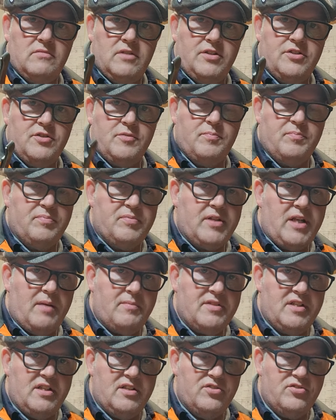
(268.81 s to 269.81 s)
I just
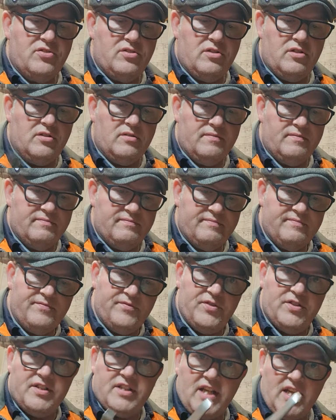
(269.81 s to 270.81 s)
kept it in the drawer
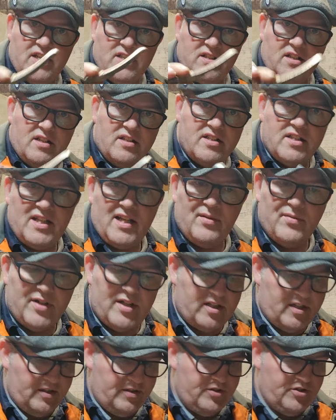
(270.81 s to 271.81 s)
for days like today when
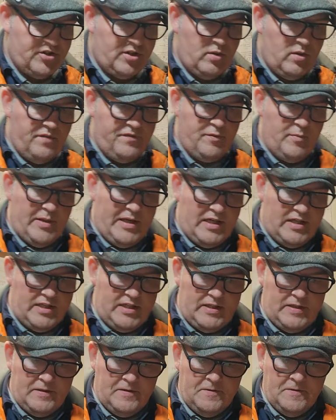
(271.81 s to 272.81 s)
I can show off about
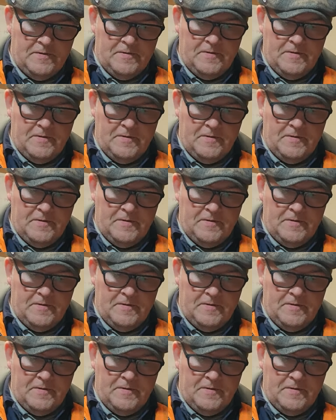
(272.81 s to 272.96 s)
it.